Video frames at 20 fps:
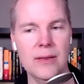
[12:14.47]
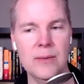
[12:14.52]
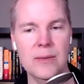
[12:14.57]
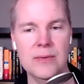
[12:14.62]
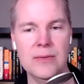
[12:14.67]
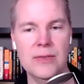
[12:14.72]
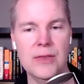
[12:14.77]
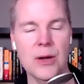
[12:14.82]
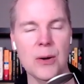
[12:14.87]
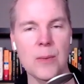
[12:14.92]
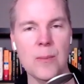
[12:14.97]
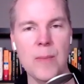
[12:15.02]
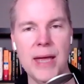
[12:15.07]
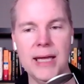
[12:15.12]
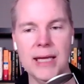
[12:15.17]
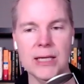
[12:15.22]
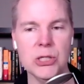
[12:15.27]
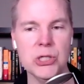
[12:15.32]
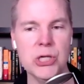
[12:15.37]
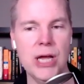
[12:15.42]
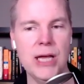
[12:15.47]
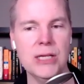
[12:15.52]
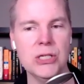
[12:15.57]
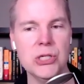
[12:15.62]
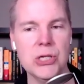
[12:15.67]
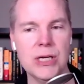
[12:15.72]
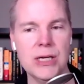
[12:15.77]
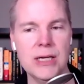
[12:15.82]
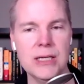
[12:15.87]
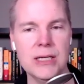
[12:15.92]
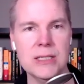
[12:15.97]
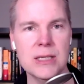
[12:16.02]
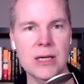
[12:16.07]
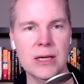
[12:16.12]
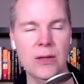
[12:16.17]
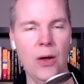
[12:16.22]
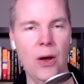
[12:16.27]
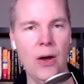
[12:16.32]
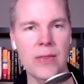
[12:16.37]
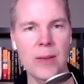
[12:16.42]
They're making changes
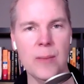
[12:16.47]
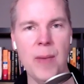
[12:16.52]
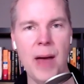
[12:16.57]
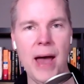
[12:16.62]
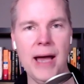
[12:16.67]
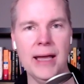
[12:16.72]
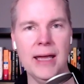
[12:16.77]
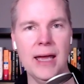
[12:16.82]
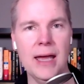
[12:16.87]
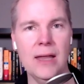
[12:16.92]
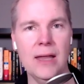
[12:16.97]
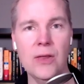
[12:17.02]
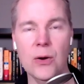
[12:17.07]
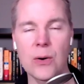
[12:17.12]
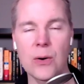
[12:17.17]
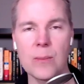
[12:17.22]
on the back end.